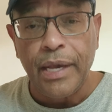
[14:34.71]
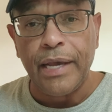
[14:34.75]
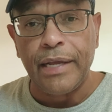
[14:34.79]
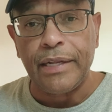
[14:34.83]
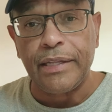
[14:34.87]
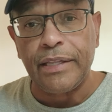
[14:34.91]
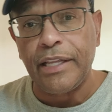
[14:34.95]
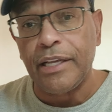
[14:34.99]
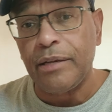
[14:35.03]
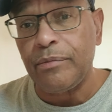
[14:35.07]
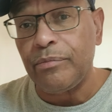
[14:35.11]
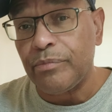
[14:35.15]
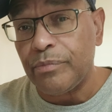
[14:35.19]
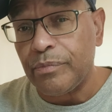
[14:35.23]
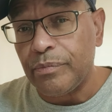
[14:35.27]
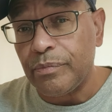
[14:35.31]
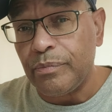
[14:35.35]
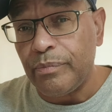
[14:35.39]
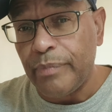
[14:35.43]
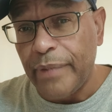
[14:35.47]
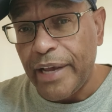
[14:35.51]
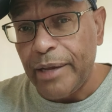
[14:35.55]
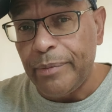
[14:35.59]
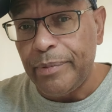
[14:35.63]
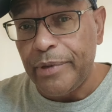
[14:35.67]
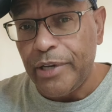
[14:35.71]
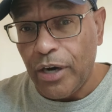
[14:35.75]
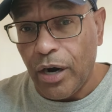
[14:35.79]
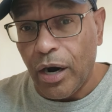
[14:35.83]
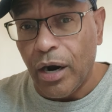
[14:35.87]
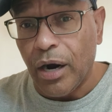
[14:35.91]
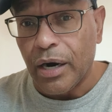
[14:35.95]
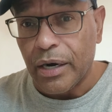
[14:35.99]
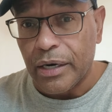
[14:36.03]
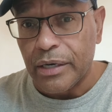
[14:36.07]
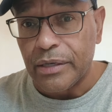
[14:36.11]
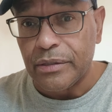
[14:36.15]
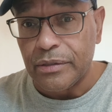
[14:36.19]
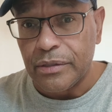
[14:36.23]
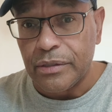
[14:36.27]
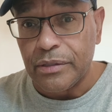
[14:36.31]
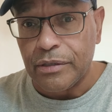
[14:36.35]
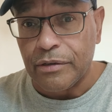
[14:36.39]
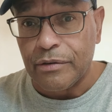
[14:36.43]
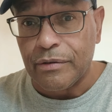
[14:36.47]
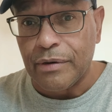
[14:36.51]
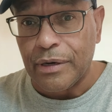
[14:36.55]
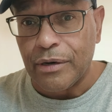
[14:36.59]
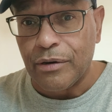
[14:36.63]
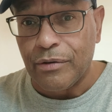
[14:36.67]
and then maybe Hart.
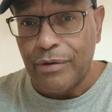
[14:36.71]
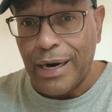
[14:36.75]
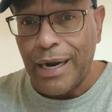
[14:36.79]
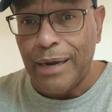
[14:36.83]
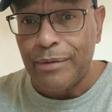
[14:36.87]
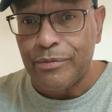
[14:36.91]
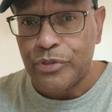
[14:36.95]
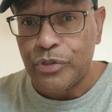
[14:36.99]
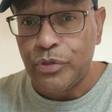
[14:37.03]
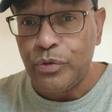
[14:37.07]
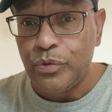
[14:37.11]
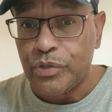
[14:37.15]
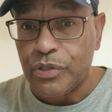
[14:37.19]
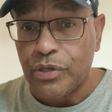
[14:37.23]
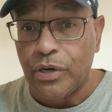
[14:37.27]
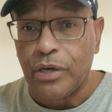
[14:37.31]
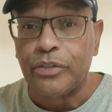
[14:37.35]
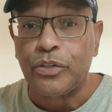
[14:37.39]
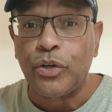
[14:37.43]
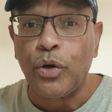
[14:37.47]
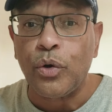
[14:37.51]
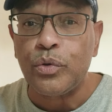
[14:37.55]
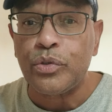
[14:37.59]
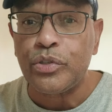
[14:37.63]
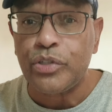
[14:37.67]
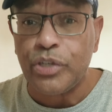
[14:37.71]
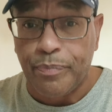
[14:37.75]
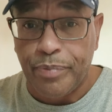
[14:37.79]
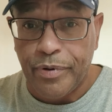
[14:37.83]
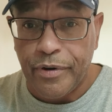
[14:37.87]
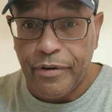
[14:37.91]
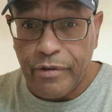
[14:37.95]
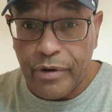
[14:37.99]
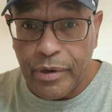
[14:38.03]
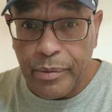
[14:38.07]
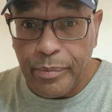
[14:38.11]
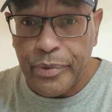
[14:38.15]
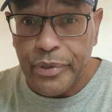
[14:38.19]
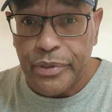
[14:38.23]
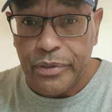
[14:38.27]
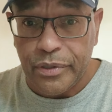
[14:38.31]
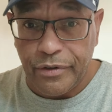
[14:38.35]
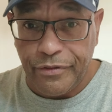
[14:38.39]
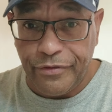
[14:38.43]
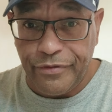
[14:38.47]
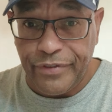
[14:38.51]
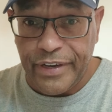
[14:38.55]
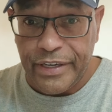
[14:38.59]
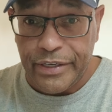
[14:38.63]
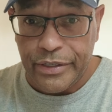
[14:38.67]
Grimes, Deuce, and Hart. Those are your perimeter
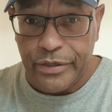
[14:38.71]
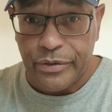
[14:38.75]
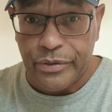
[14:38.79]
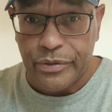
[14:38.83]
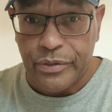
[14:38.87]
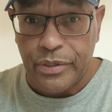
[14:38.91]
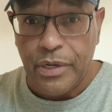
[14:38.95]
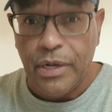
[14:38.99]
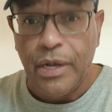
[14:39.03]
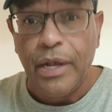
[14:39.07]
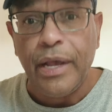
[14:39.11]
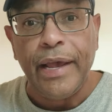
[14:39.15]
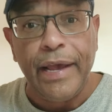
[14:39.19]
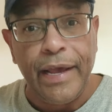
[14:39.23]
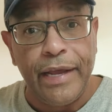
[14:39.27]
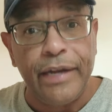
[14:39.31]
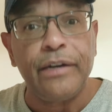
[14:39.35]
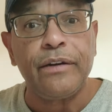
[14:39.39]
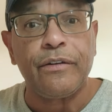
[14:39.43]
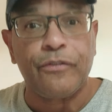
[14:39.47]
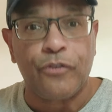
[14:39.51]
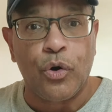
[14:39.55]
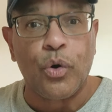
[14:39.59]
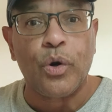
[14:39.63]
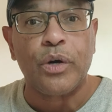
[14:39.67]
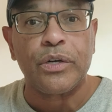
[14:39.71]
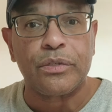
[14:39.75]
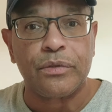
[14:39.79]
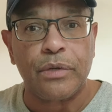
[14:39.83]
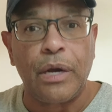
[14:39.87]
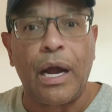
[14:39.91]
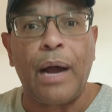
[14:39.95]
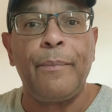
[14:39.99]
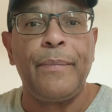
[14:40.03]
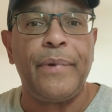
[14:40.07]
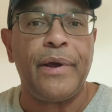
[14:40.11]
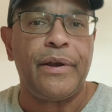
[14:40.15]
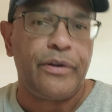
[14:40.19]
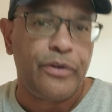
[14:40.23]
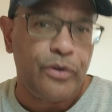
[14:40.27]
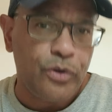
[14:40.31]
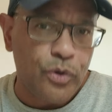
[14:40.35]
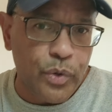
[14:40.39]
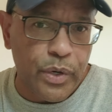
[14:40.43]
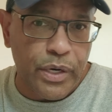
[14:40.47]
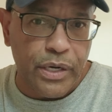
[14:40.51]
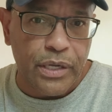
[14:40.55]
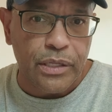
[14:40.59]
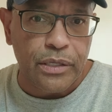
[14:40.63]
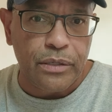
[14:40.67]
defenders. And, of course,
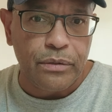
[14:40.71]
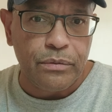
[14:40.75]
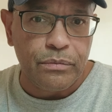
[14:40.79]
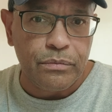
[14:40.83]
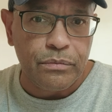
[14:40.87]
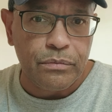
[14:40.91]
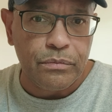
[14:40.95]
Emmanuel Quickley.